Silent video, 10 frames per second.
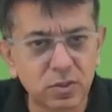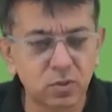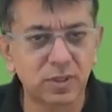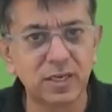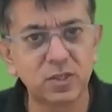
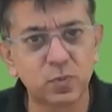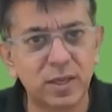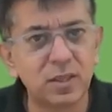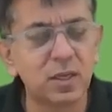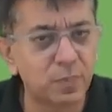So that is
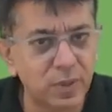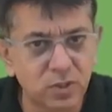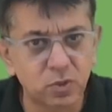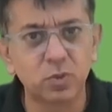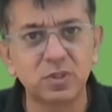one thing,
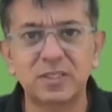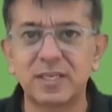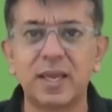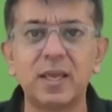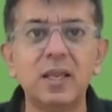please note.
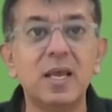Second,